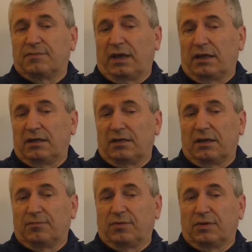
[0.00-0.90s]
ended
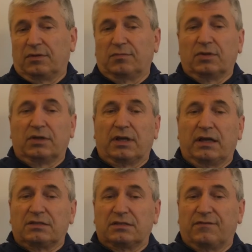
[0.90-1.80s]
up with
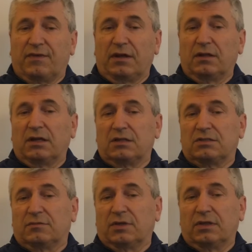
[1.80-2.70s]
Bulgargas as the final
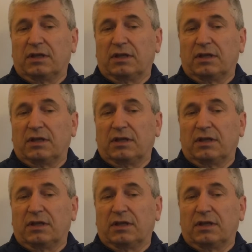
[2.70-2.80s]
customer,